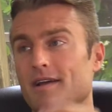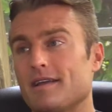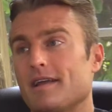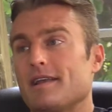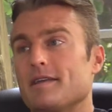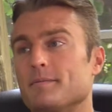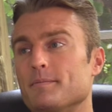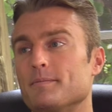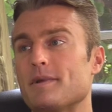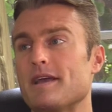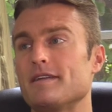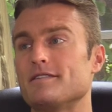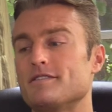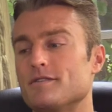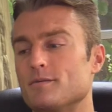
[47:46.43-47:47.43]
getting
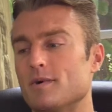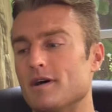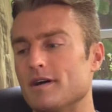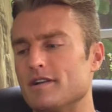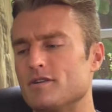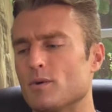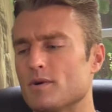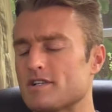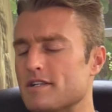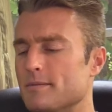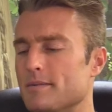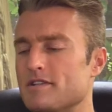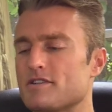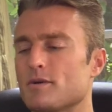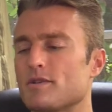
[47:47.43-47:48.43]
paid to uh, endorse
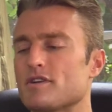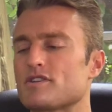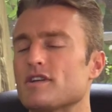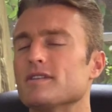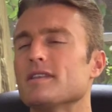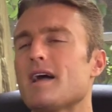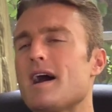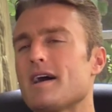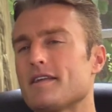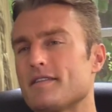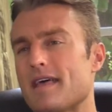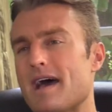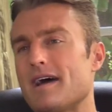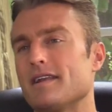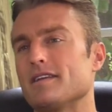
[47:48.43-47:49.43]
them. So there's a lot of
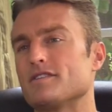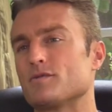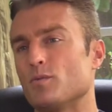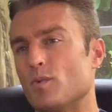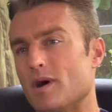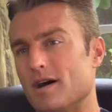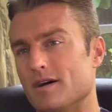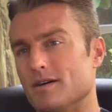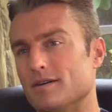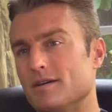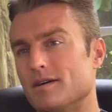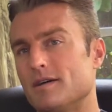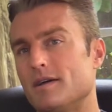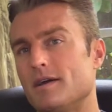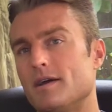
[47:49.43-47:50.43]
that as
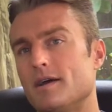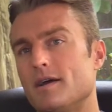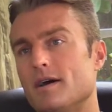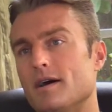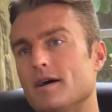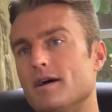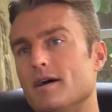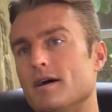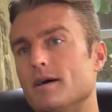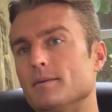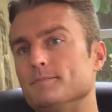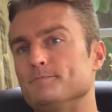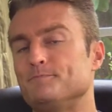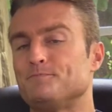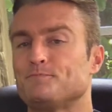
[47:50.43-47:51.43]
well.
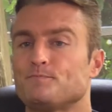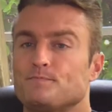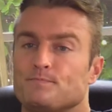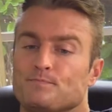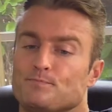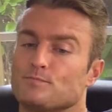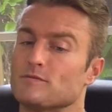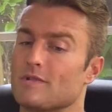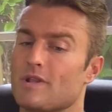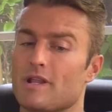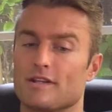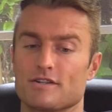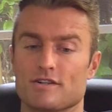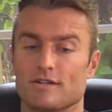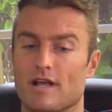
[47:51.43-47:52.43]
Um,
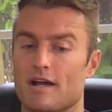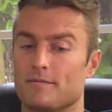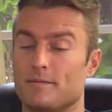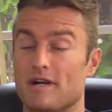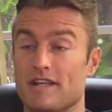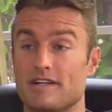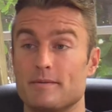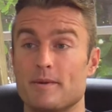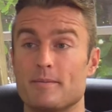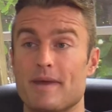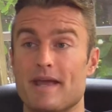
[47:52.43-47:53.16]
there's a lot of money to be